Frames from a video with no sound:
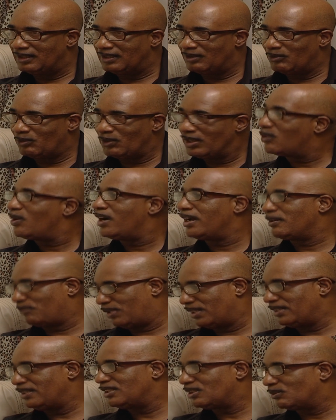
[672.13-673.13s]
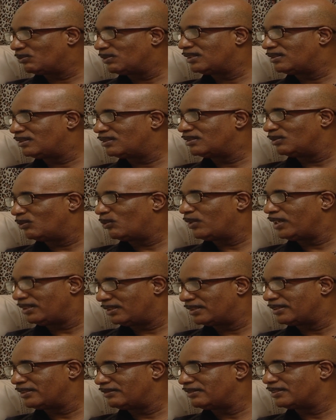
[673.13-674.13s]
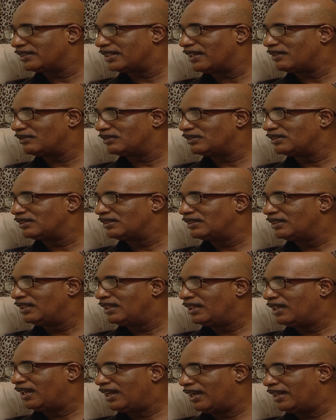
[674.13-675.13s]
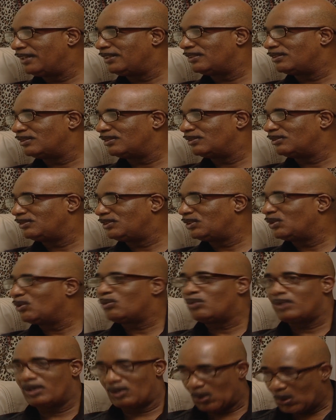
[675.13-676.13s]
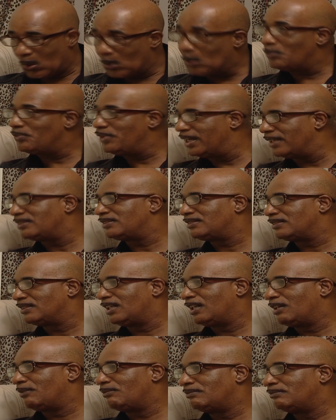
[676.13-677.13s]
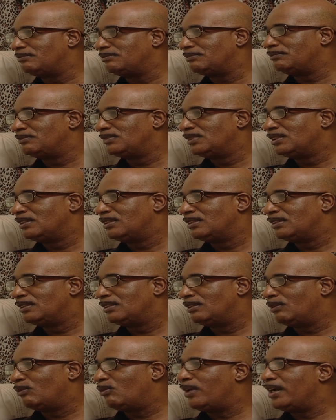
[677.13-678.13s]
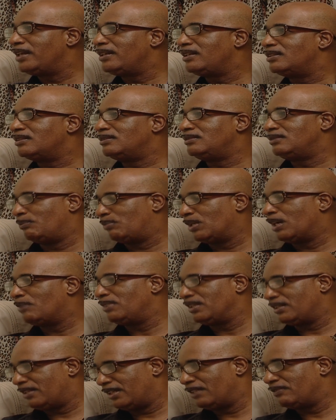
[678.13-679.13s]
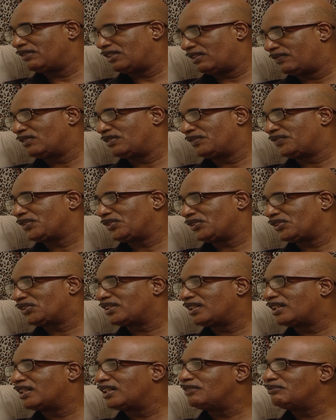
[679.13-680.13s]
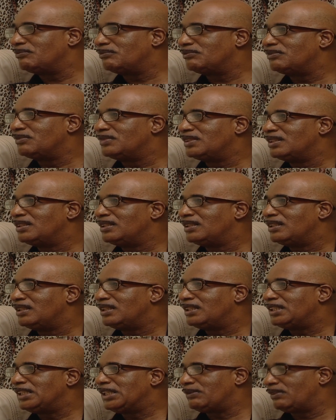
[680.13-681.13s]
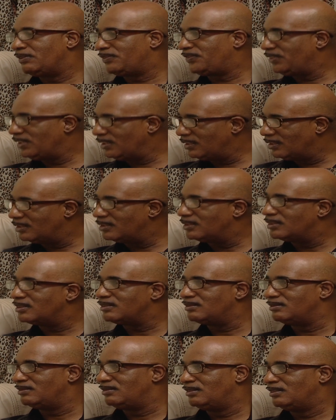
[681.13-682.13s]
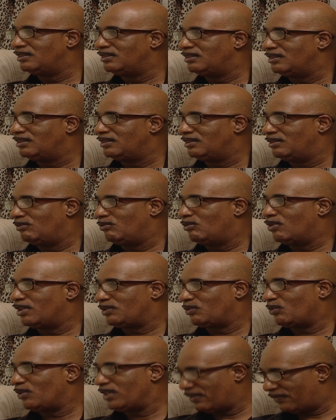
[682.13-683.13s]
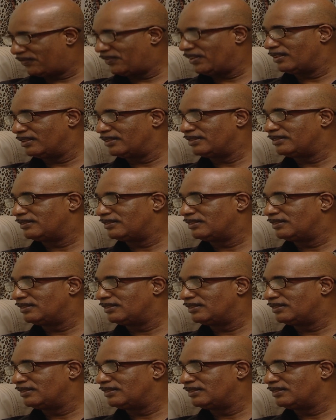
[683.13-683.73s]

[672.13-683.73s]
we're quite pleased with the way it turns out. And we hope that when the public hears it for the first time, they will feel what we're feeling.